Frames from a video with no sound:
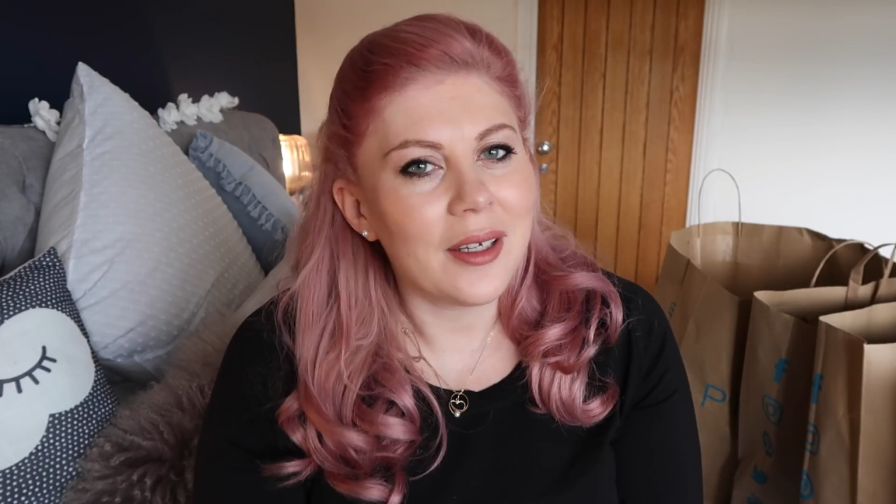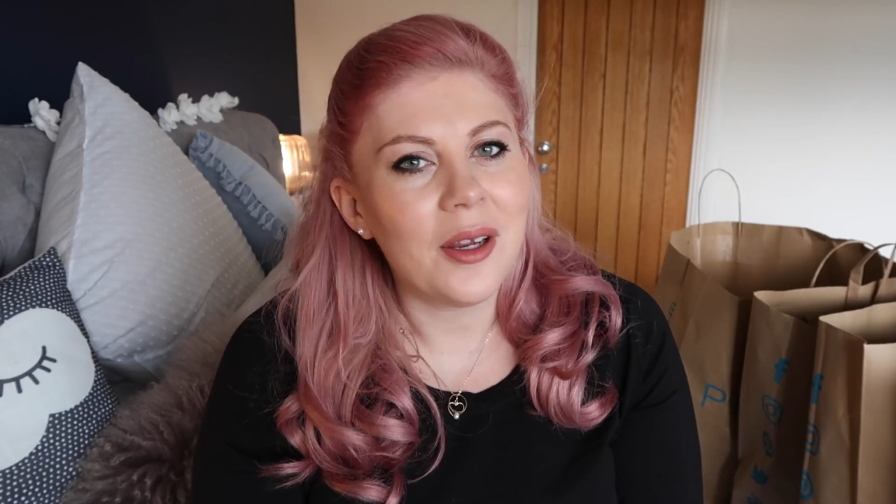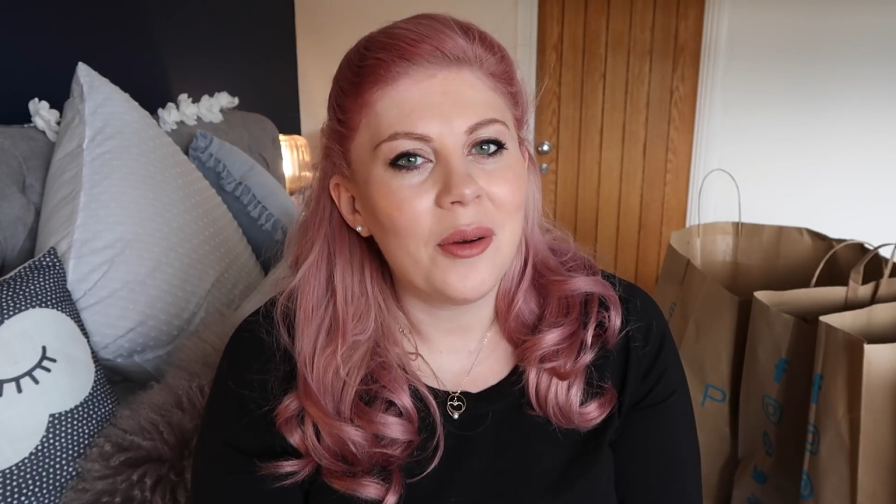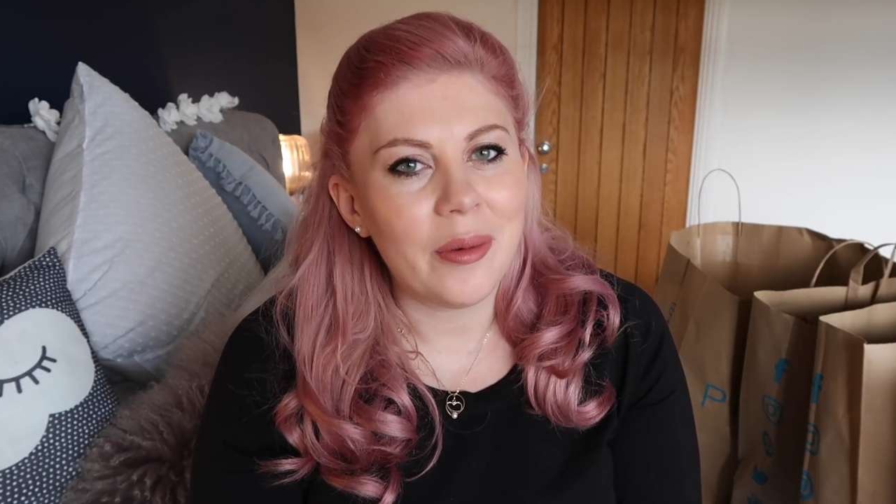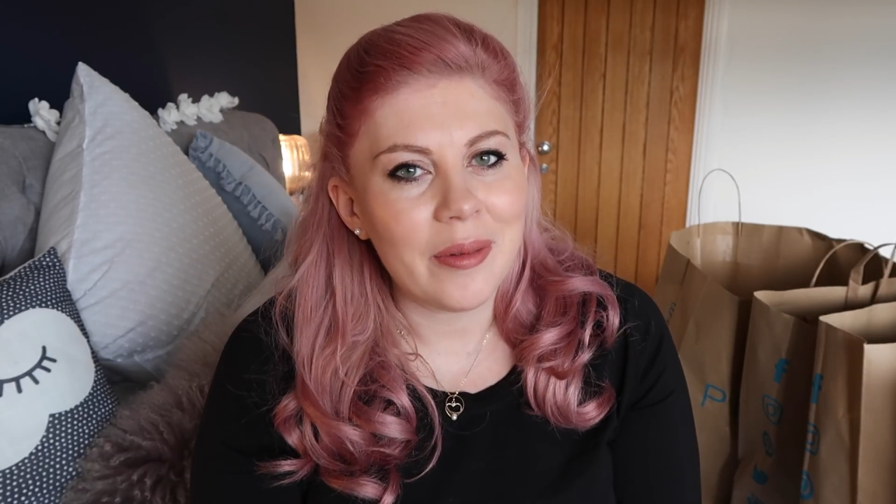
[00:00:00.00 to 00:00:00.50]
you
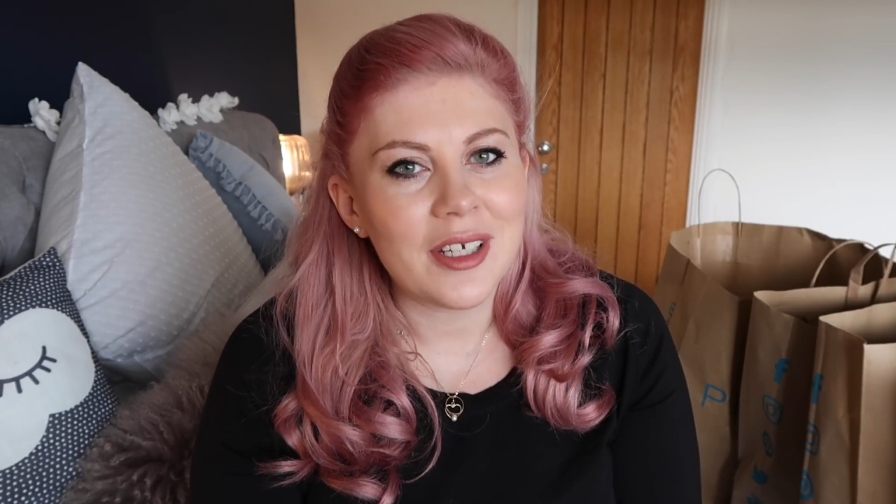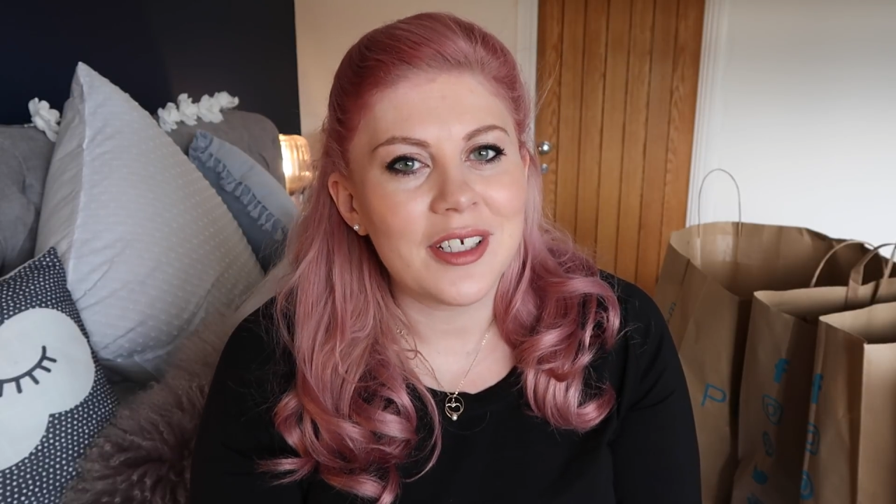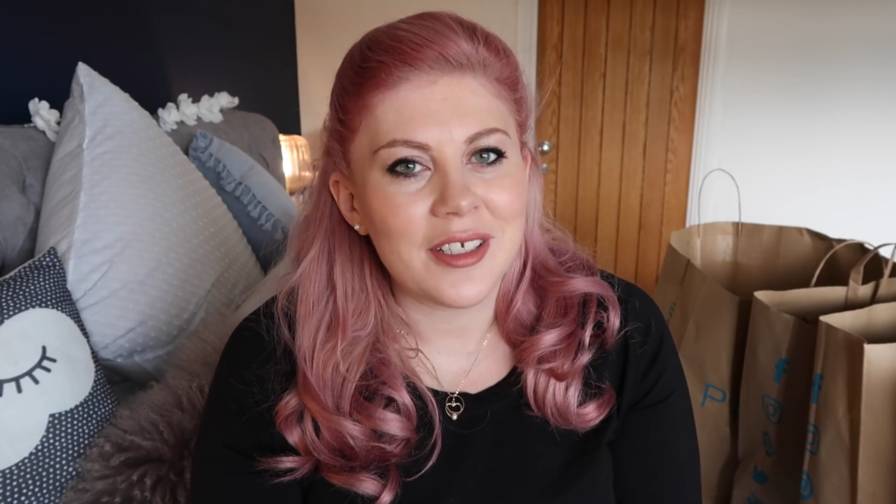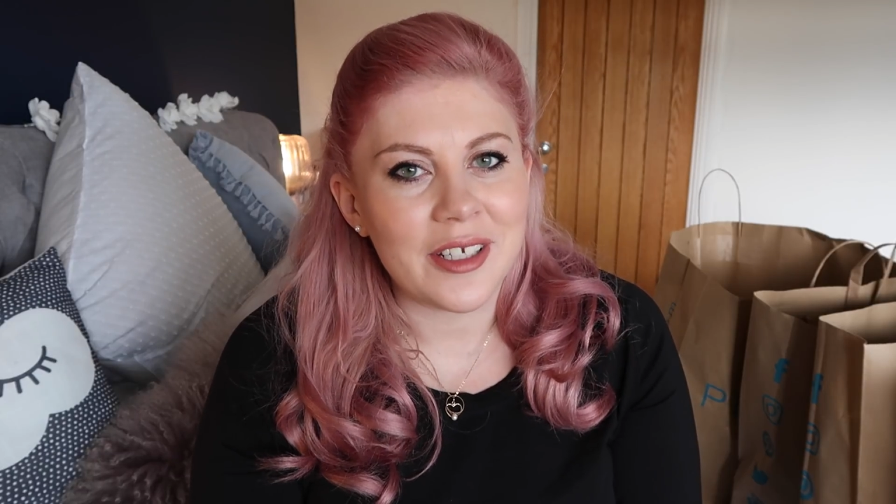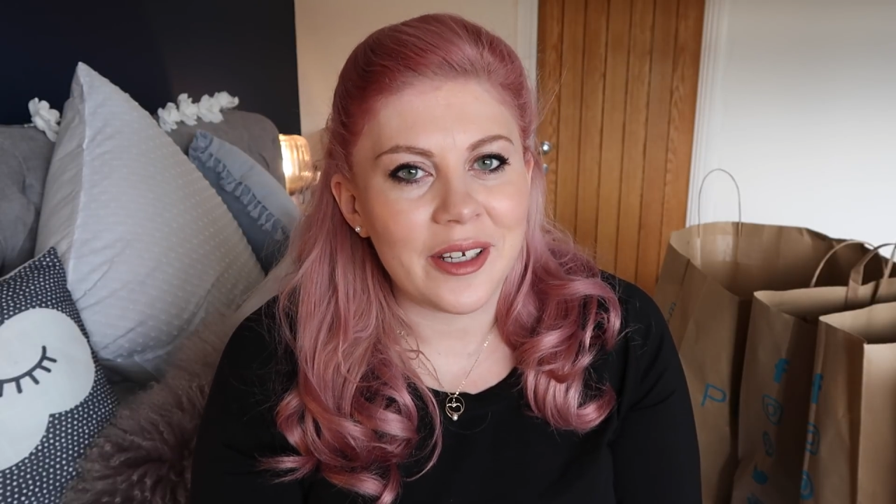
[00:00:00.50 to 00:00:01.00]
know what we
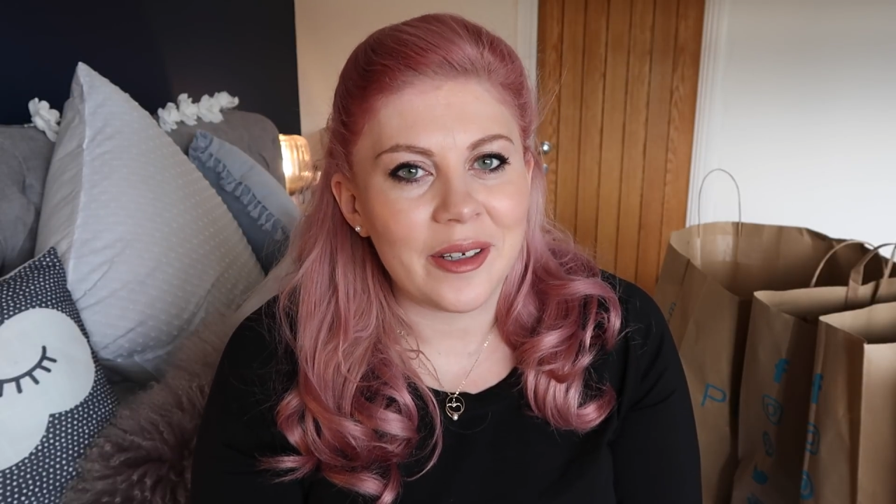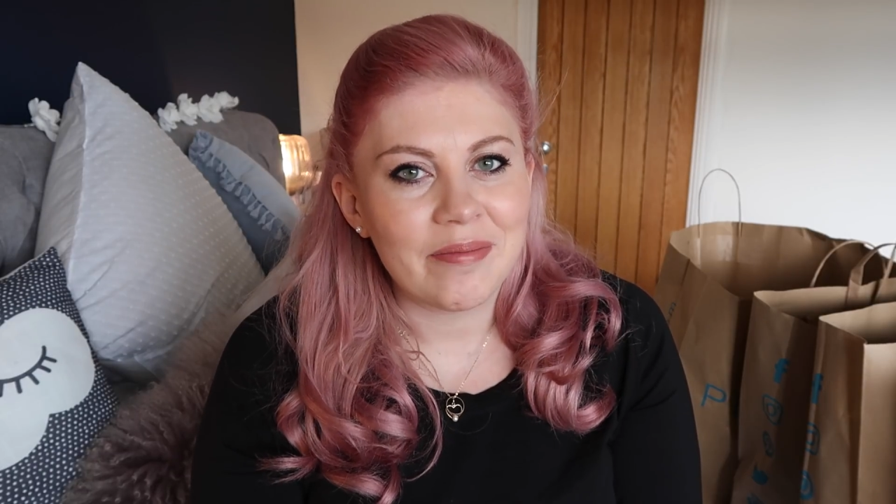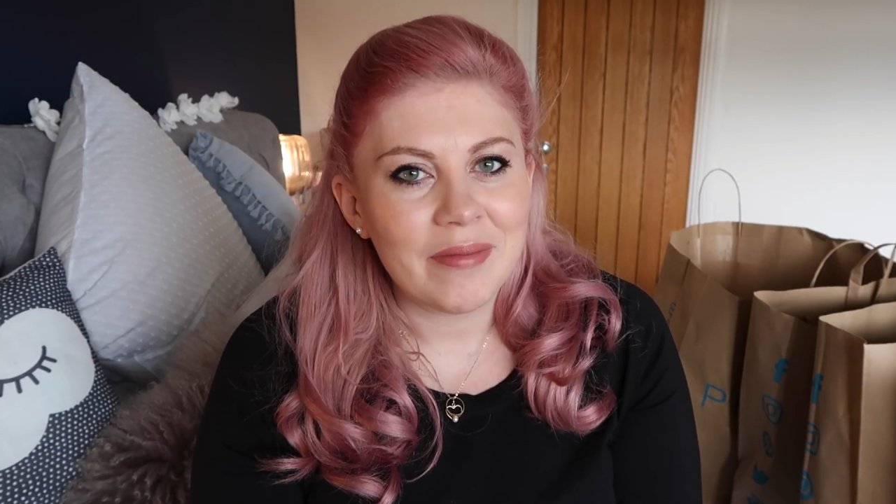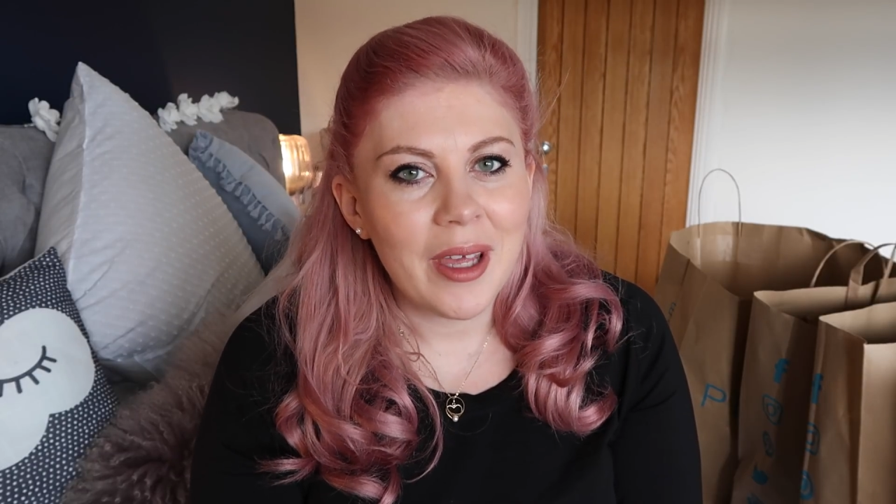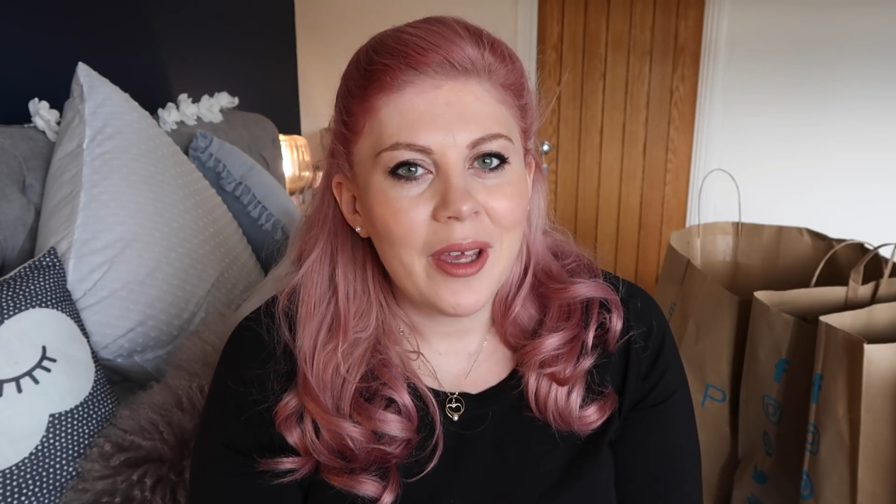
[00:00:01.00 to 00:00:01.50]
should do?